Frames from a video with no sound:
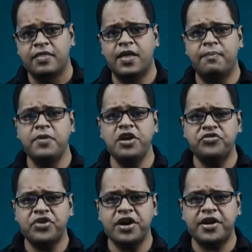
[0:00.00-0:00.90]
The
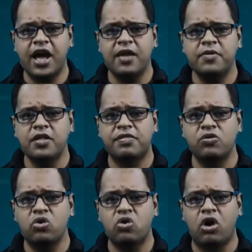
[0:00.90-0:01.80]
mid-trade type is
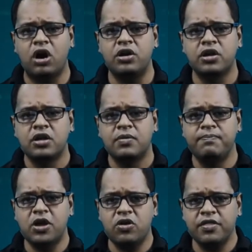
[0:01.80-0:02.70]
so called
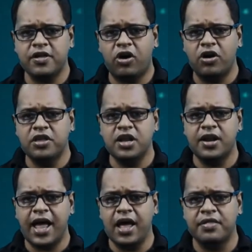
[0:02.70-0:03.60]
because the
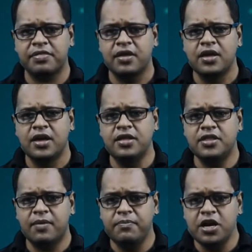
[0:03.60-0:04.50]
origin lies
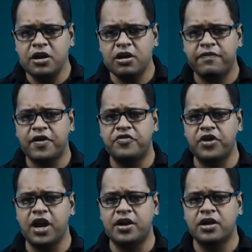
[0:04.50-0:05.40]
in the middle of a
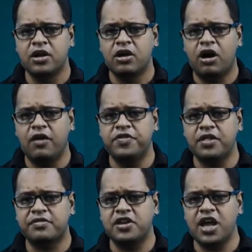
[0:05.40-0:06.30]
trade of
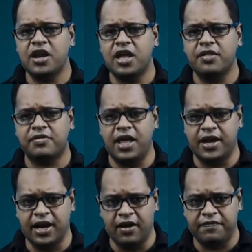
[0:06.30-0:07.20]
the
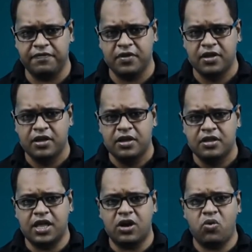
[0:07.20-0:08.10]
staircase-like graph.
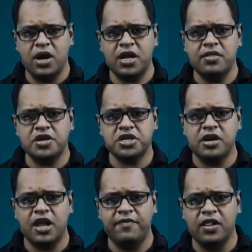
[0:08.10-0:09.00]
The
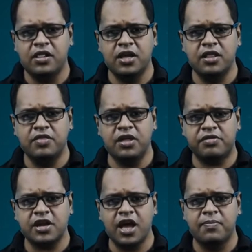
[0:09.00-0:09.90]
quantization level in
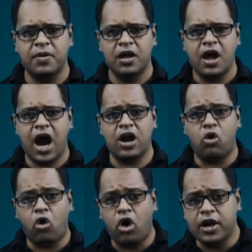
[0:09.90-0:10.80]
this type
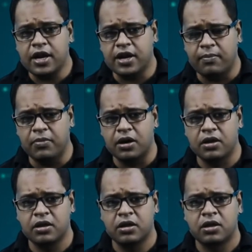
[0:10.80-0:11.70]
are odd in number.